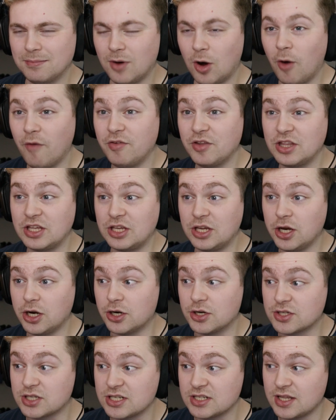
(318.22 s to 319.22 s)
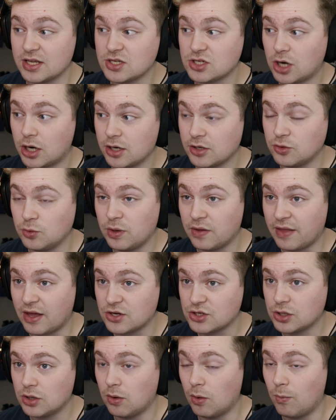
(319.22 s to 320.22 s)
over the years, because they started doing that
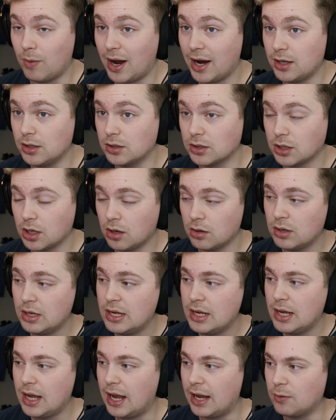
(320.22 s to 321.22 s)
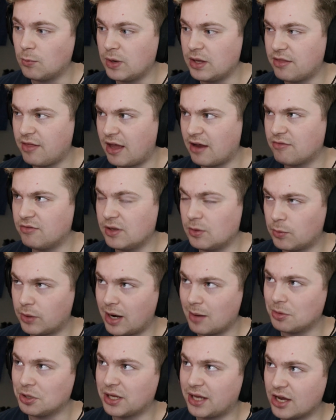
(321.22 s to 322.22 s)
show a while ago. And we thankfully were
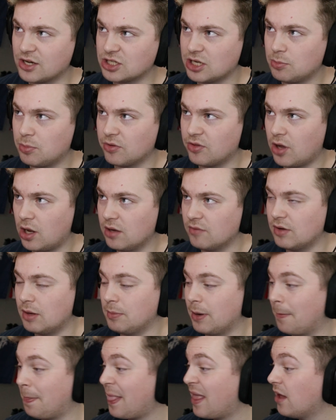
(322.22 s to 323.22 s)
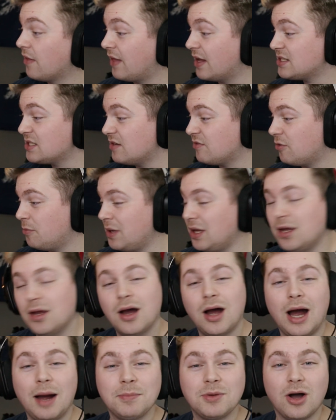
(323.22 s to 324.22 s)
able to catch up with all of it. But that's it for me.
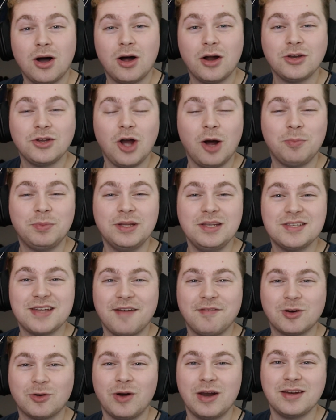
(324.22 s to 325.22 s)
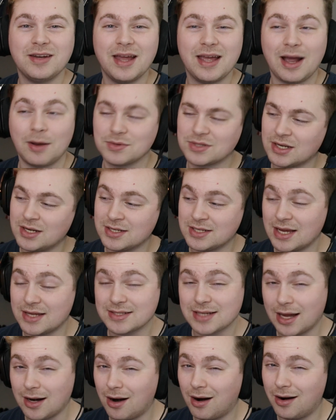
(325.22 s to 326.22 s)
I'm gone. Y'all please have a great day. I was going to say,
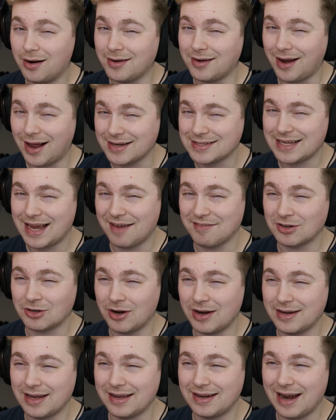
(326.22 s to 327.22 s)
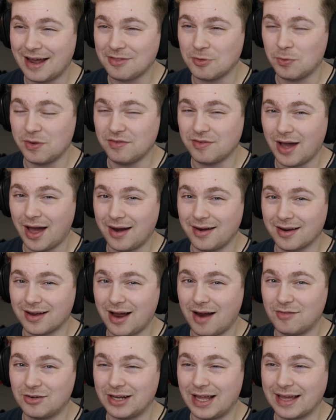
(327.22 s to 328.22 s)
it's kind of hard not to have a great day now that we've gotten a
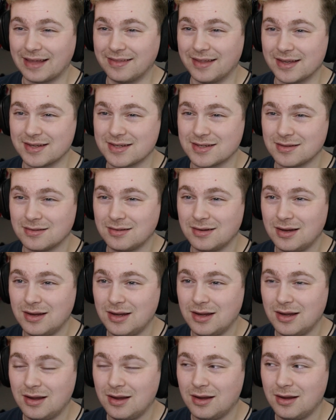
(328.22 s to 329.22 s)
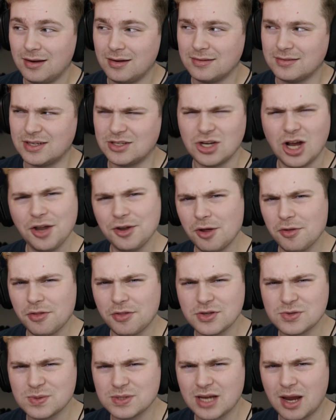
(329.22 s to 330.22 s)
cover like this. Did y'all know that
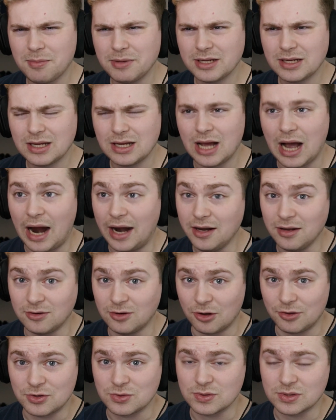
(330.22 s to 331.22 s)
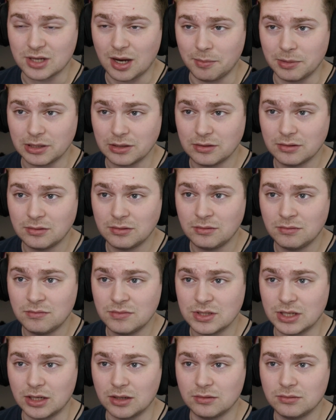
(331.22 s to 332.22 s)
this was coming? I didn't know this was coming.
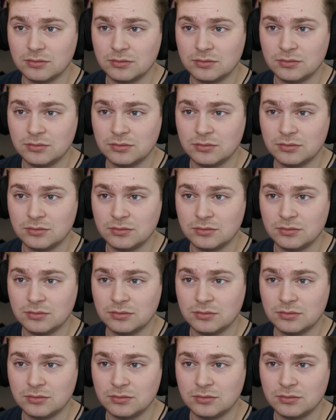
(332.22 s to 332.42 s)
So,